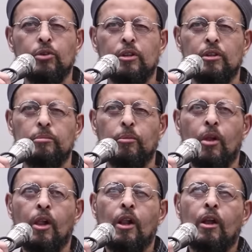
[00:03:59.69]
And
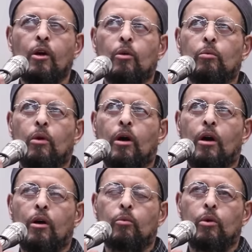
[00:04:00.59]

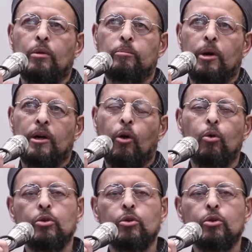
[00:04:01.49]
my older